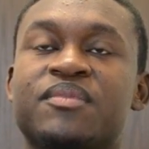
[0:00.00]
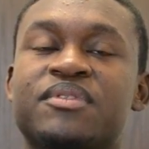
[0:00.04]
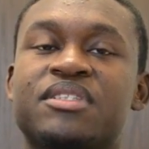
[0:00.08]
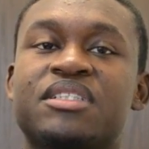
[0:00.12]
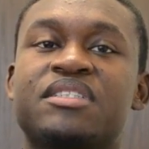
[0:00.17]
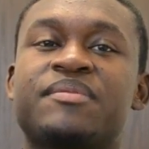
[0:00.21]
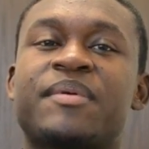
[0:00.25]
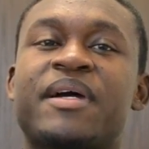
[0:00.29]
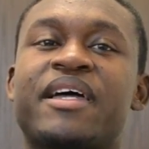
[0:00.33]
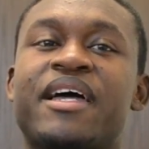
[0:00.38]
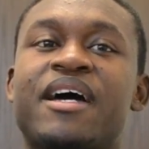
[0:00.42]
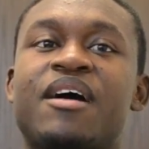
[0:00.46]

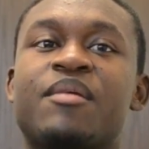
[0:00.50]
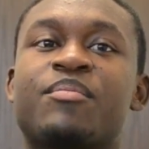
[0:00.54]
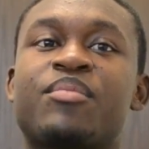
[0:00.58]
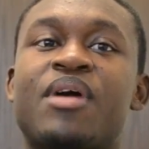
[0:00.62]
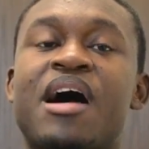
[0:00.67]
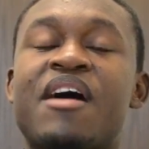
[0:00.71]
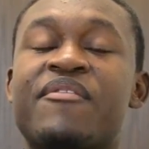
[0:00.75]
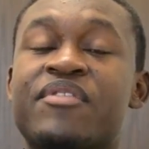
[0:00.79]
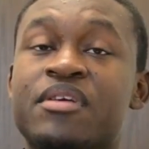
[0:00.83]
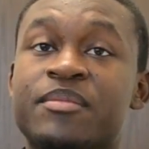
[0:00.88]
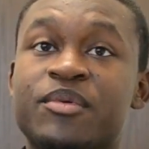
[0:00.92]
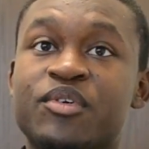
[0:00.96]
despite how
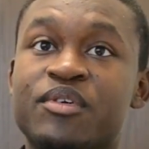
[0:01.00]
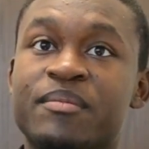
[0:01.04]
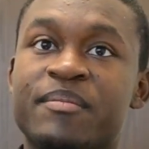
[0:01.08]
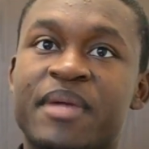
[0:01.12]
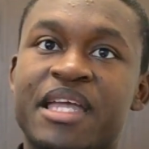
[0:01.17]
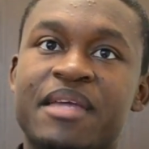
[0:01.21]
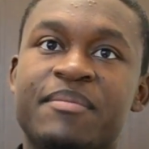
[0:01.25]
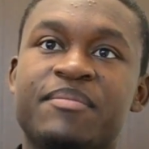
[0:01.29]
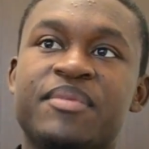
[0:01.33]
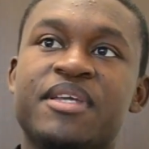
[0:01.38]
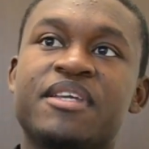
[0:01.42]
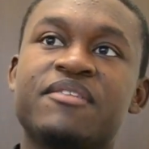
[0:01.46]
profitable it
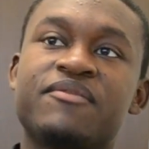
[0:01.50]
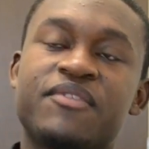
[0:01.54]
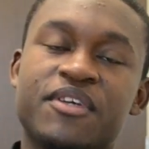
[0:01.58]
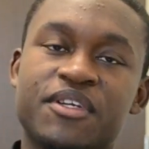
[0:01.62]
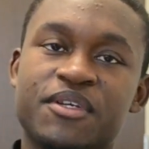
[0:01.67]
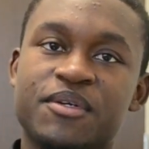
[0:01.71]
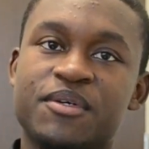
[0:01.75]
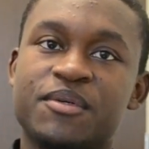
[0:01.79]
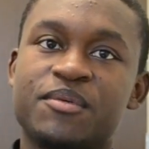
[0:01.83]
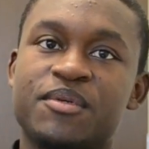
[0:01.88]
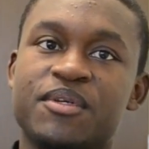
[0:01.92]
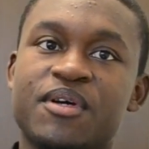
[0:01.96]
may be for
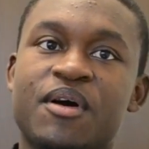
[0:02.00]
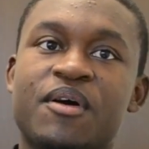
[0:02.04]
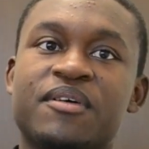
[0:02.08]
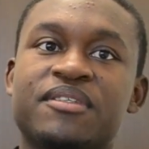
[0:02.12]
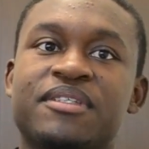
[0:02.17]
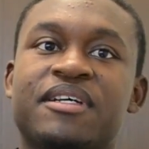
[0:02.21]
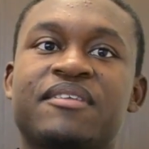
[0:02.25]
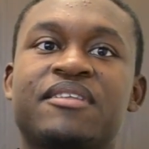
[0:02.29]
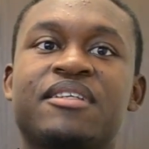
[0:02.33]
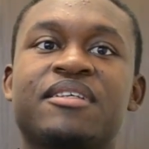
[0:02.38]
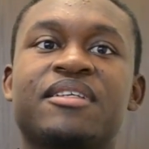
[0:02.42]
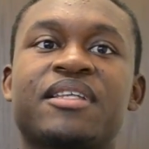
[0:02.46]
you, you
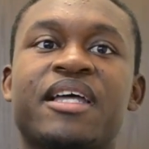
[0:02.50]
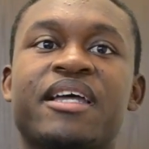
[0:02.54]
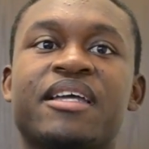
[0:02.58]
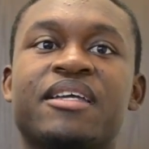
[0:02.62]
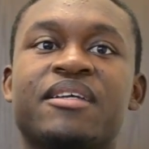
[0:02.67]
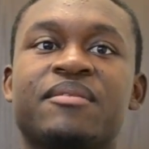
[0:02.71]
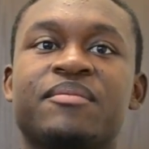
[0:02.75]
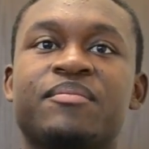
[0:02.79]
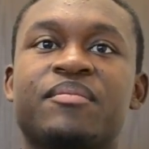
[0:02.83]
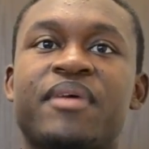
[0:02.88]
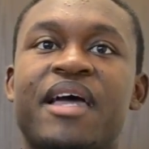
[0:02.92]
always have to, like,